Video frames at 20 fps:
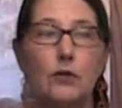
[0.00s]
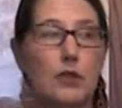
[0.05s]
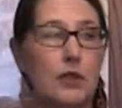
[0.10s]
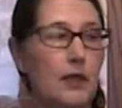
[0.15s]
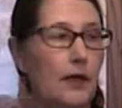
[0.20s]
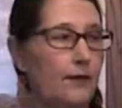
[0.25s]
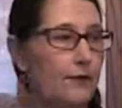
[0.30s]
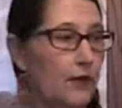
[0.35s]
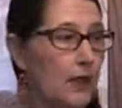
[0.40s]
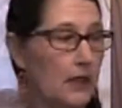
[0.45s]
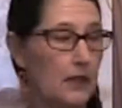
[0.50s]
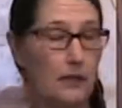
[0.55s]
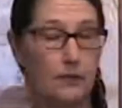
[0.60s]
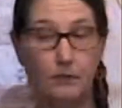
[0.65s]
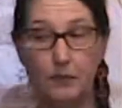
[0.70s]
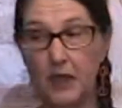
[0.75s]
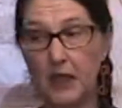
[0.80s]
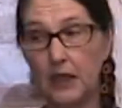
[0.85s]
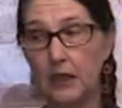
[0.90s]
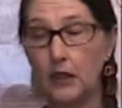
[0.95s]
stuff that's
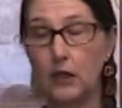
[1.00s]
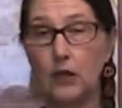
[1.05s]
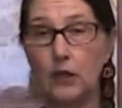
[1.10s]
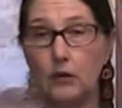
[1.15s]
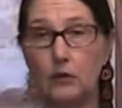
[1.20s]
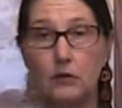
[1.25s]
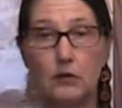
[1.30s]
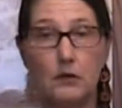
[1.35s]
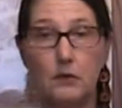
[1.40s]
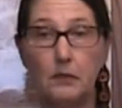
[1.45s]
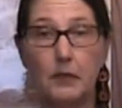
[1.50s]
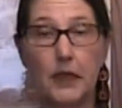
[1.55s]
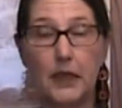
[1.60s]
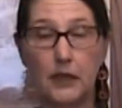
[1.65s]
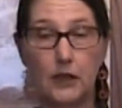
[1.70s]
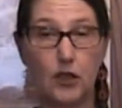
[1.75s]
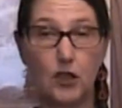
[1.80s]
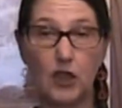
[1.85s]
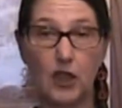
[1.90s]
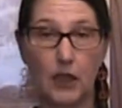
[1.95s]
been used
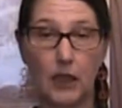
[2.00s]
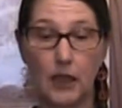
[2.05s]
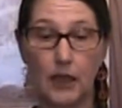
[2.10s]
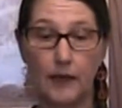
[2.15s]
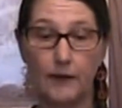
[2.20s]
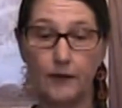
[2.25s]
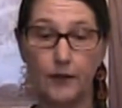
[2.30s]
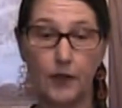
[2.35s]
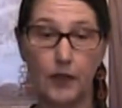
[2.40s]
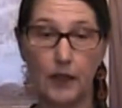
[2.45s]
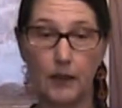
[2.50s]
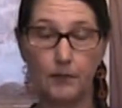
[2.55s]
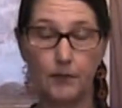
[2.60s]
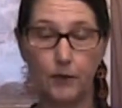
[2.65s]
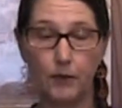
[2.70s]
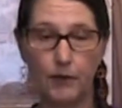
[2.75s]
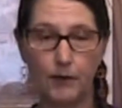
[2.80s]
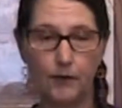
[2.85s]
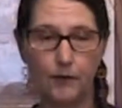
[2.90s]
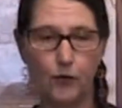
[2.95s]
because you're going to cover it up
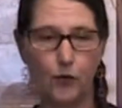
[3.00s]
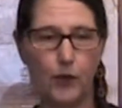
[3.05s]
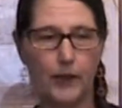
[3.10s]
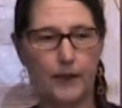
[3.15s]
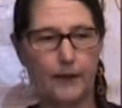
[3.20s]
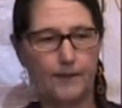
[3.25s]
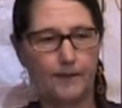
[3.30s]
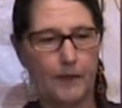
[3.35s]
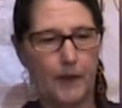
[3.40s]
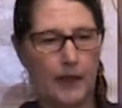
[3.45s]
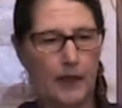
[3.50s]
with foil.